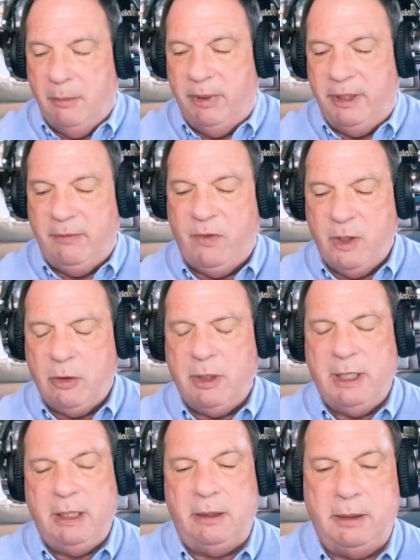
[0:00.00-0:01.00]
But if you're
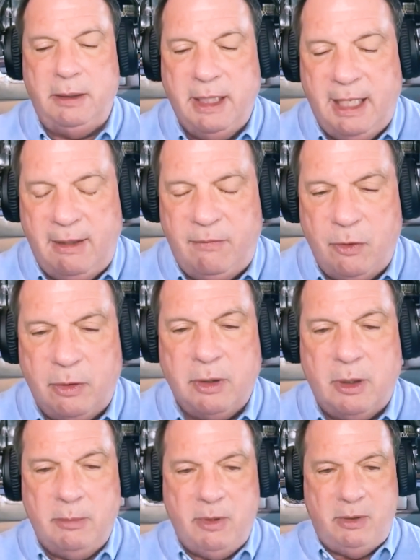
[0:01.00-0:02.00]
in a
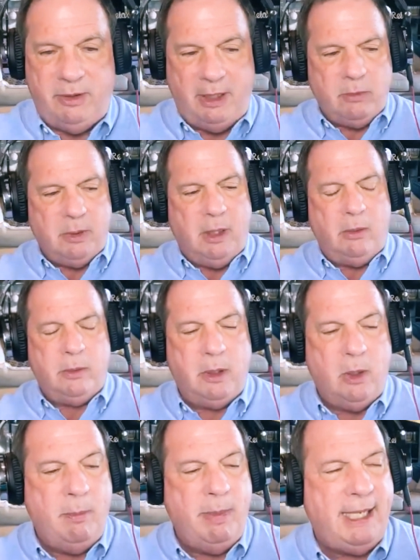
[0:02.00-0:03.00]
community, I want to
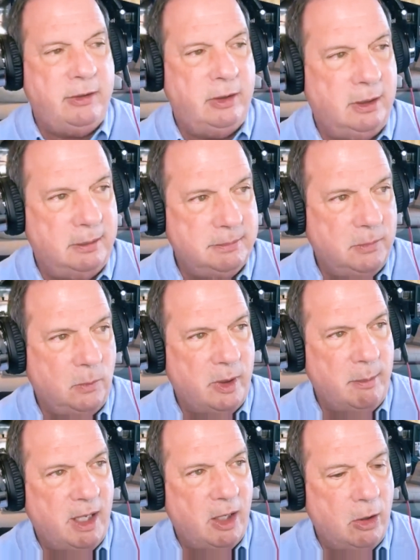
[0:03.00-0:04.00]
go back to
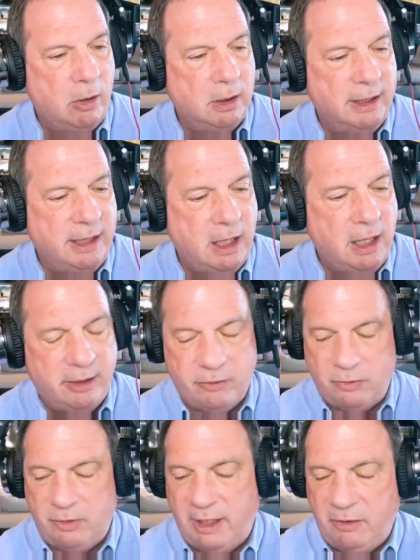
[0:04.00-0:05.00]
one of my early
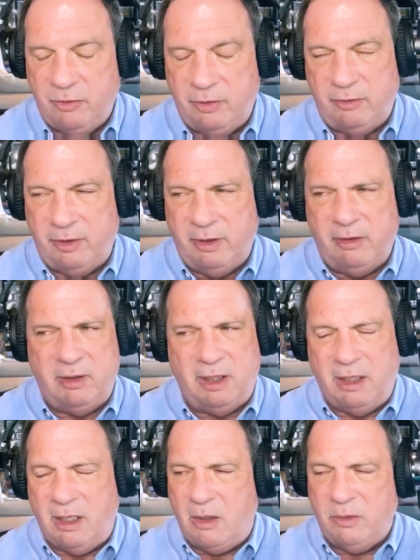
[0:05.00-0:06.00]
consultations, and it was a
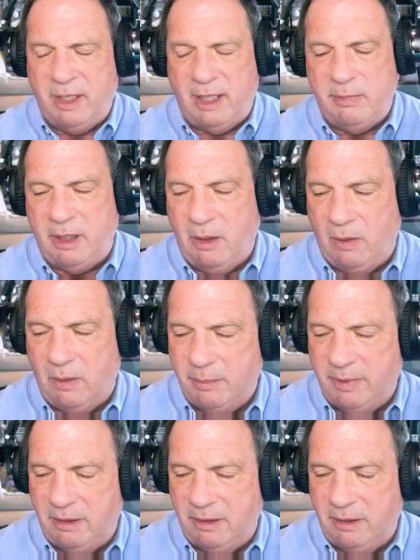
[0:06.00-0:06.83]
long time ago.